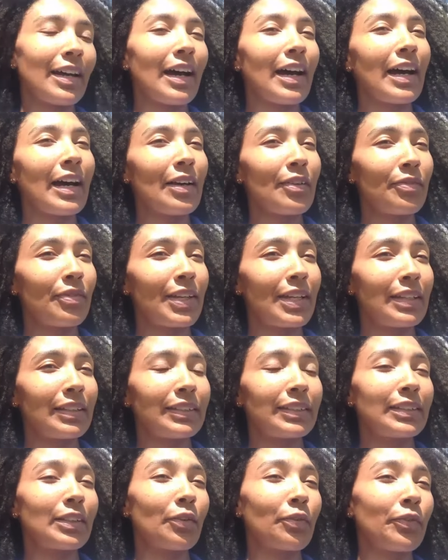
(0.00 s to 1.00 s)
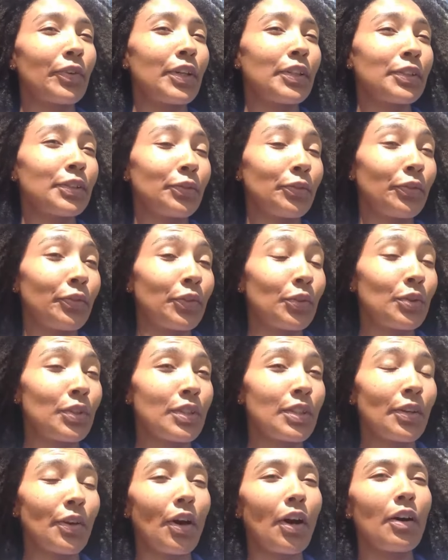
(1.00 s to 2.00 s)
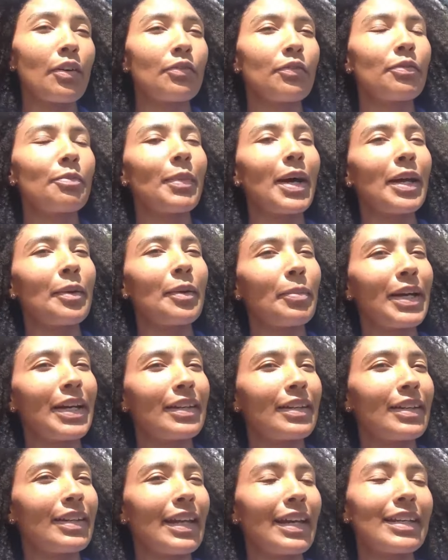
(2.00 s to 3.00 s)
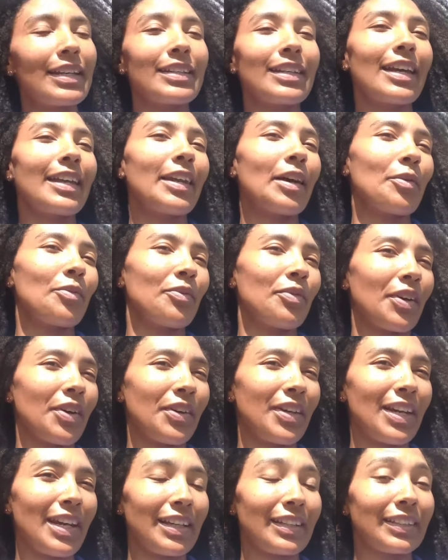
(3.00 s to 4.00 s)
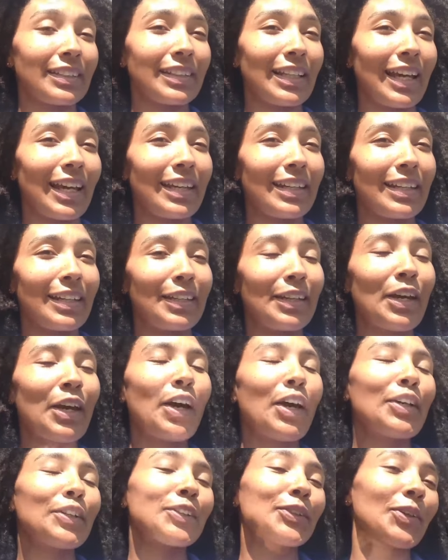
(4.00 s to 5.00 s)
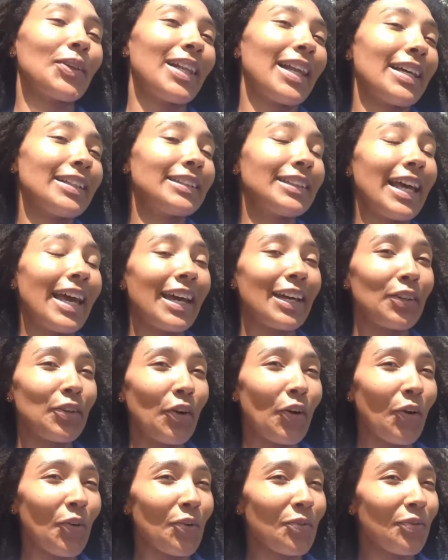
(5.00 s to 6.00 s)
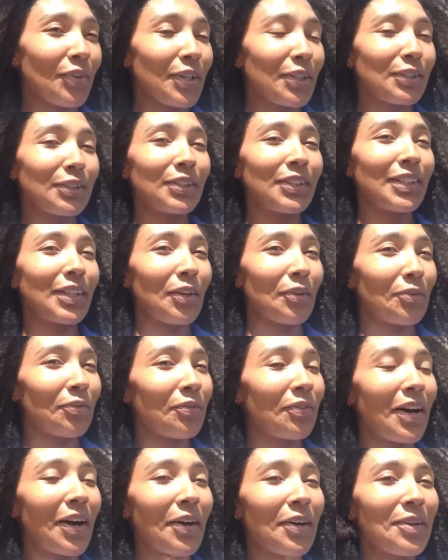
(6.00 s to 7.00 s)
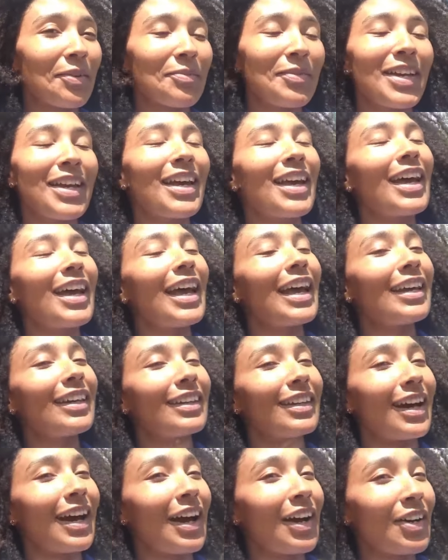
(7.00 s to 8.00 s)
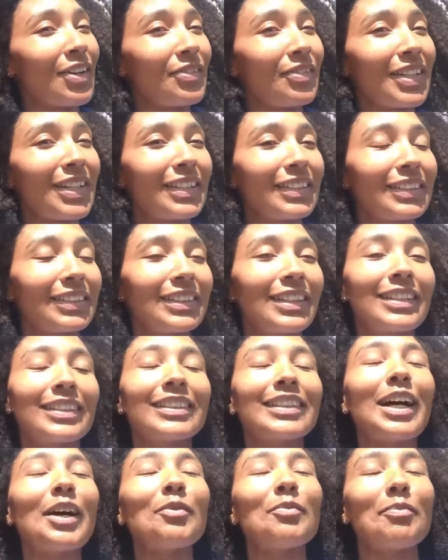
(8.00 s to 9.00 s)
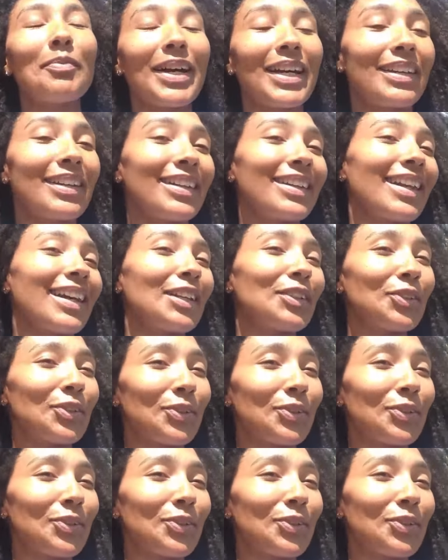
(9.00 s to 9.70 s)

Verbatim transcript: harvest the first fruit of my butternut and I'm very excited. So let's head over to the farm and harvest some butternut